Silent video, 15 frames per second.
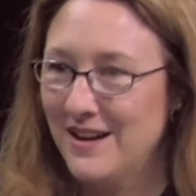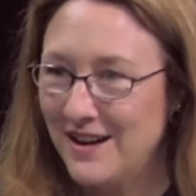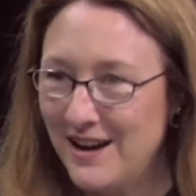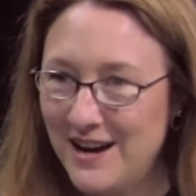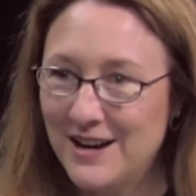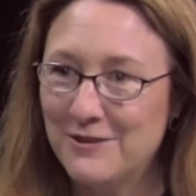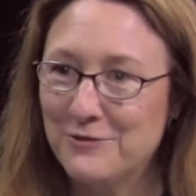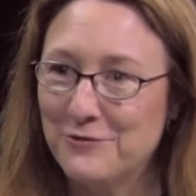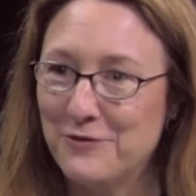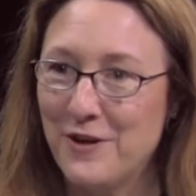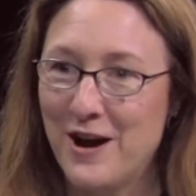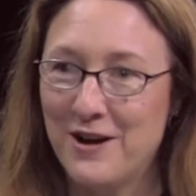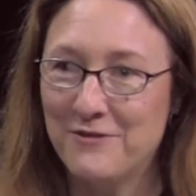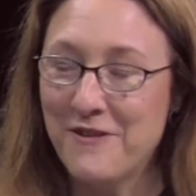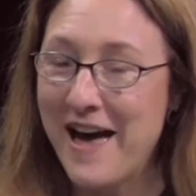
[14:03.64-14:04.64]

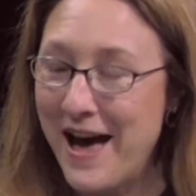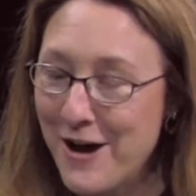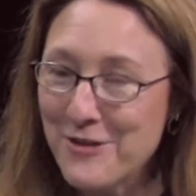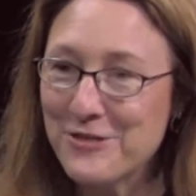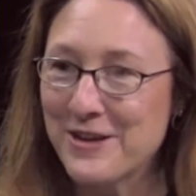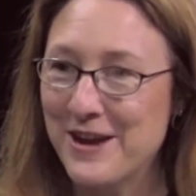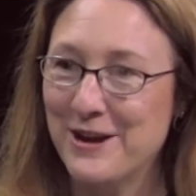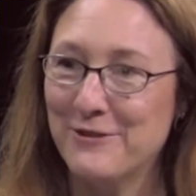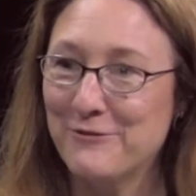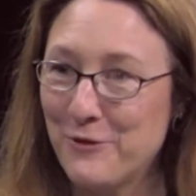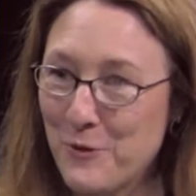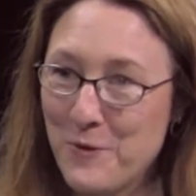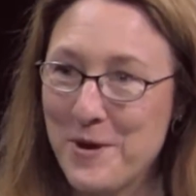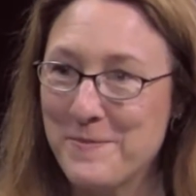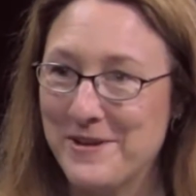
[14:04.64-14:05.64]
of health care
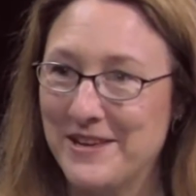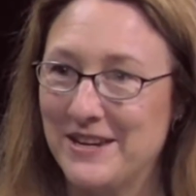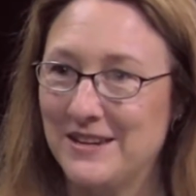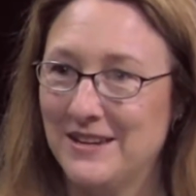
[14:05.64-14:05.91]
for women.